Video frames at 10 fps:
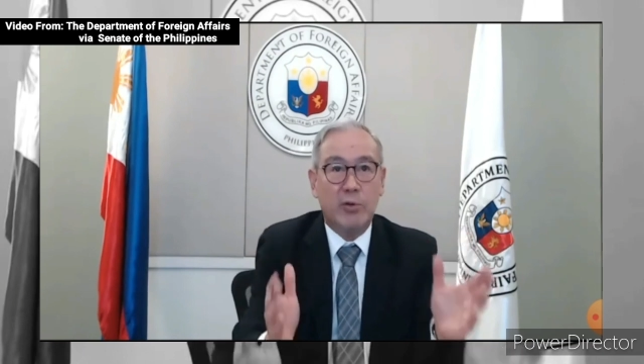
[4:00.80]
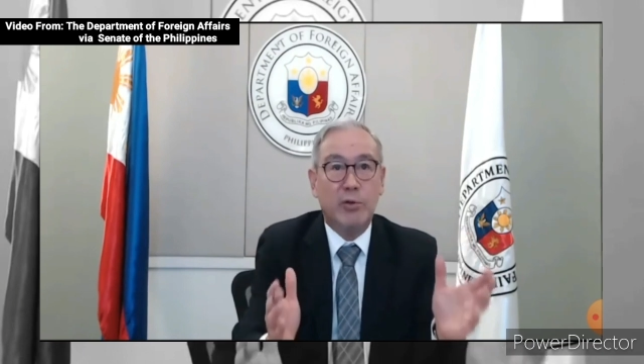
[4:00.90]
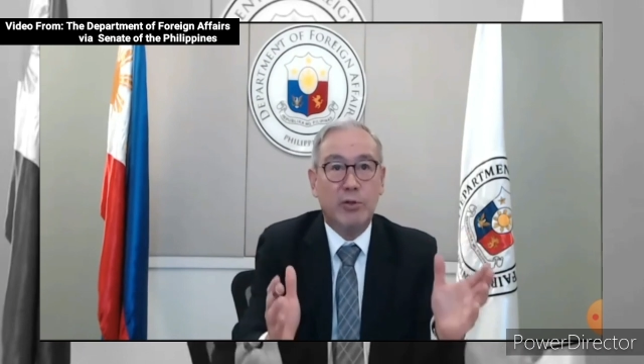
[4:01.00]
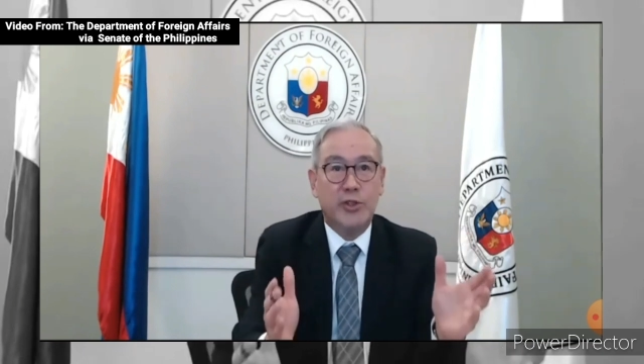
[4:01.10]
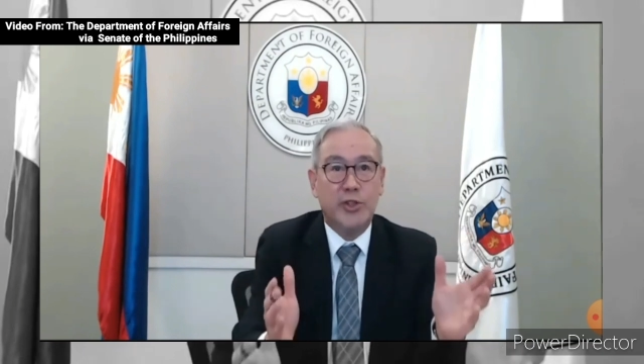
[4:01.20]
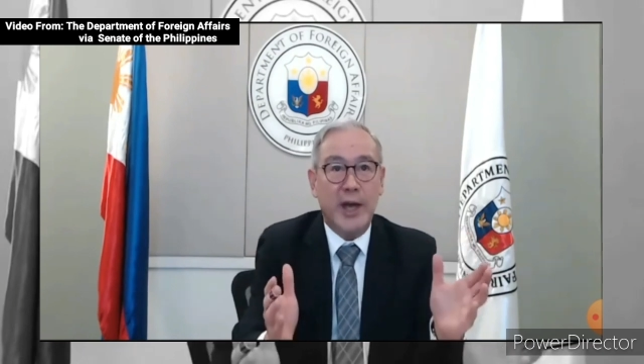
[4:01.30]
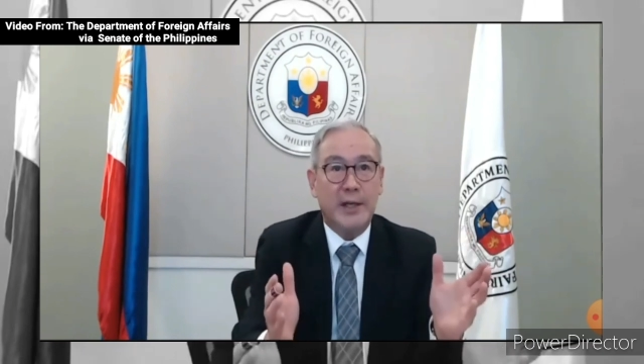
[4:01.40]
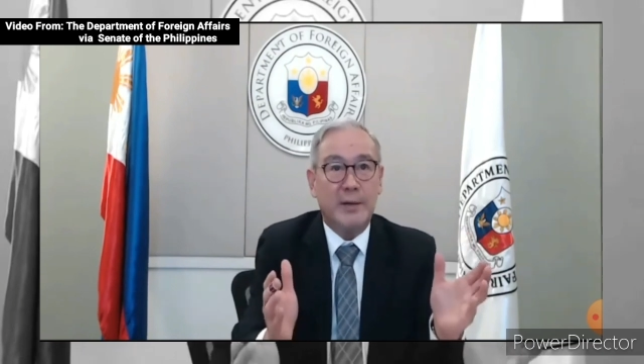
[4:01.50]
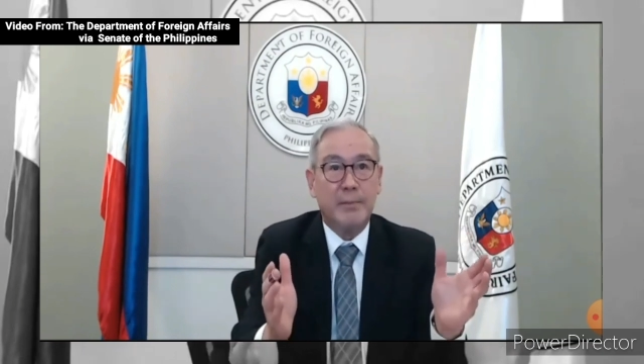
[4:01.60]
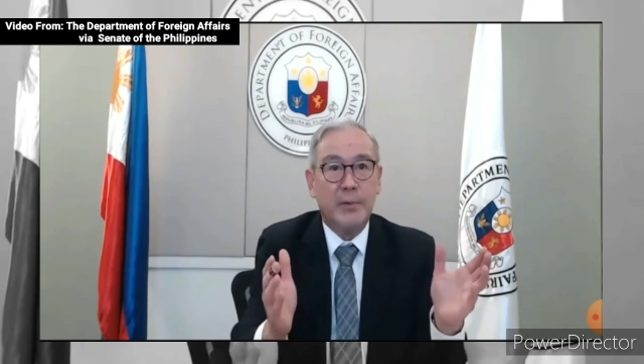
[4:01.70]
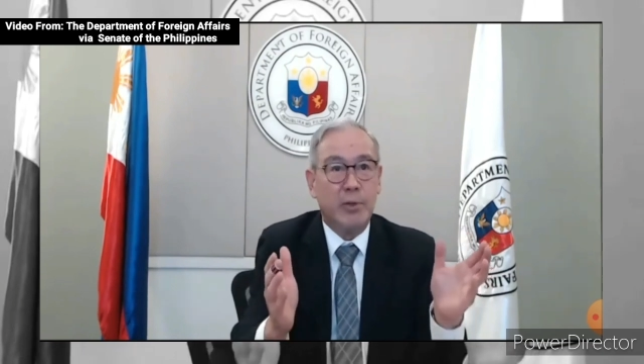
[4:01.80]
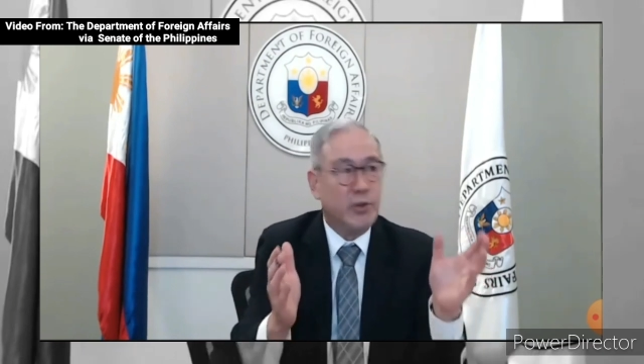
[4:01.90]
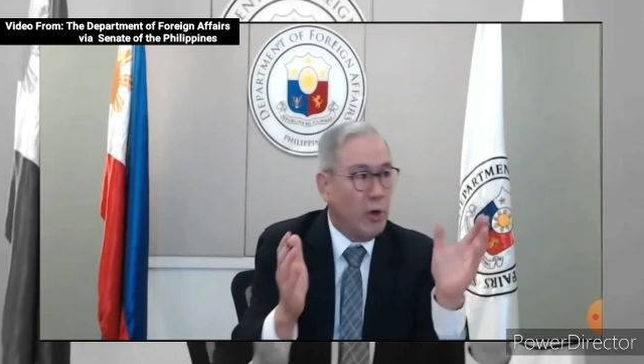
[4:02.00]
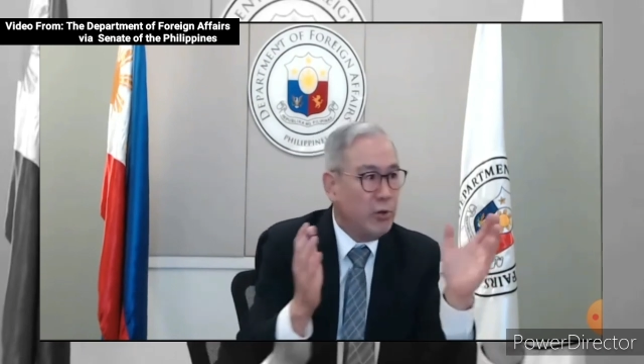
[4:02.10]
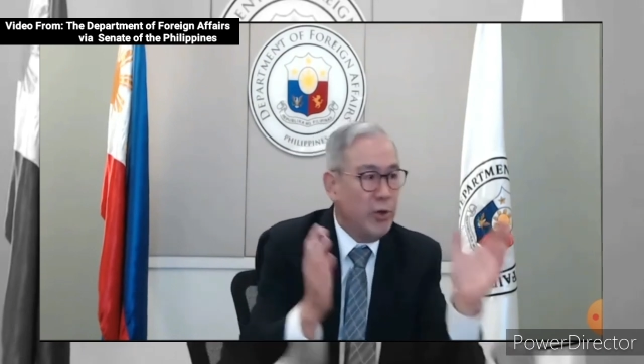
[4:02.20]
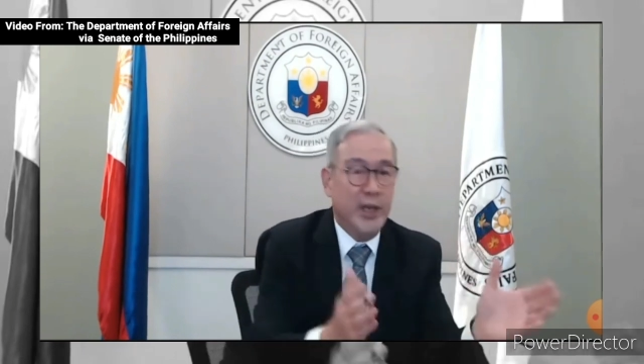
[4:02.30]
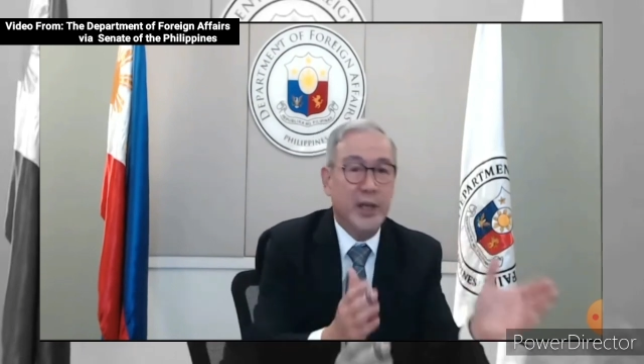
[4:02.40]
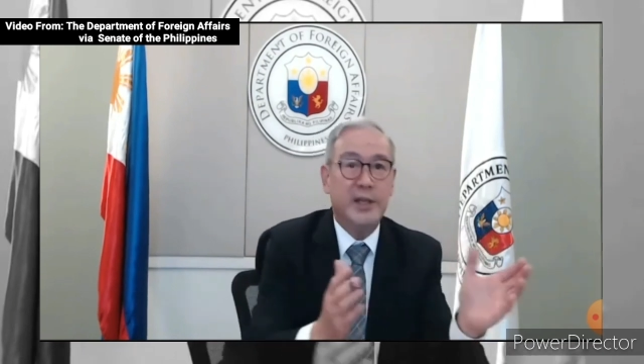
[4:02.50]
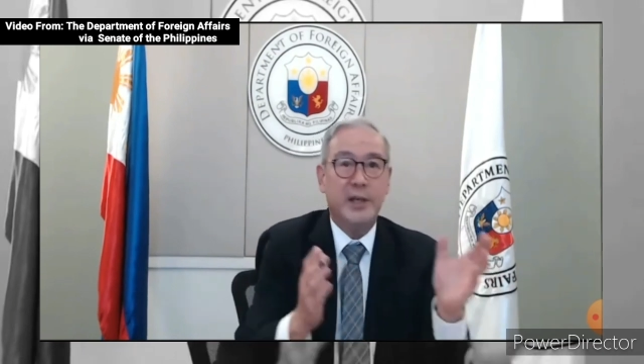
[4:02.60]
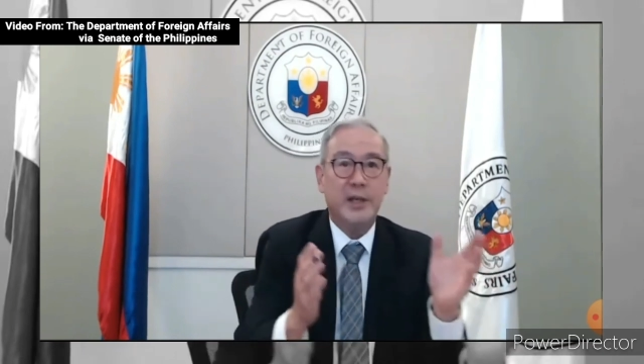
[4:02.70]
We talk to China. We
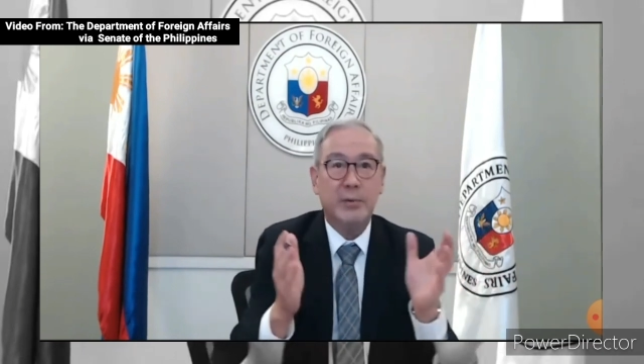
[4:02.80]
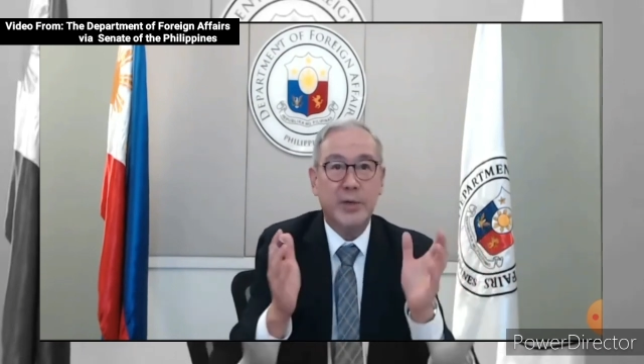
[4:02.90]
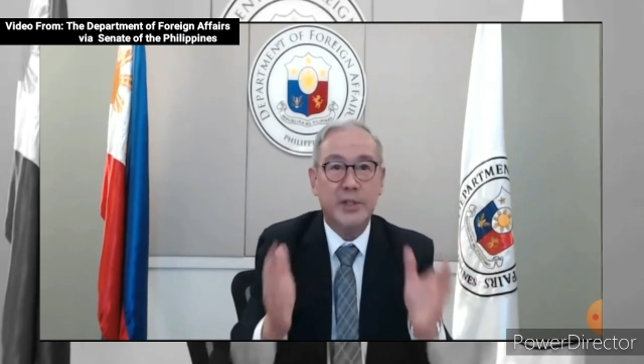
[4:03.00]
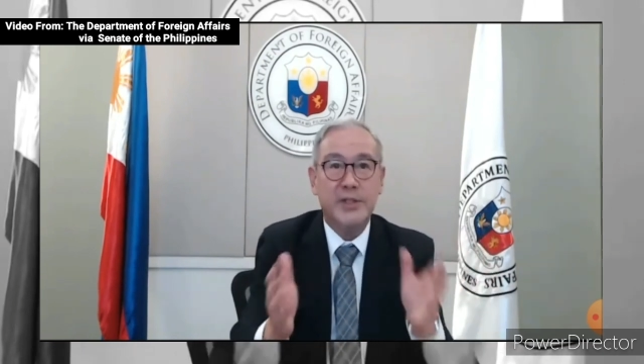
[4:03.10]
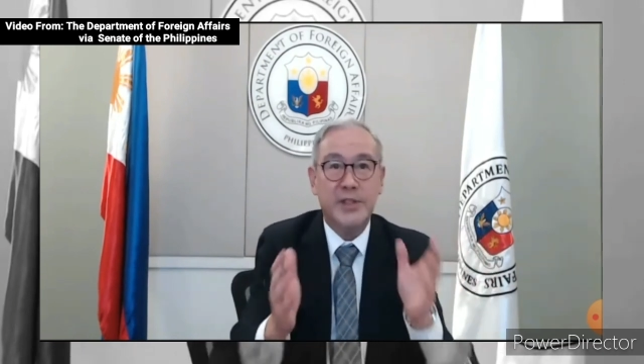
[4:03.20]
talk to India.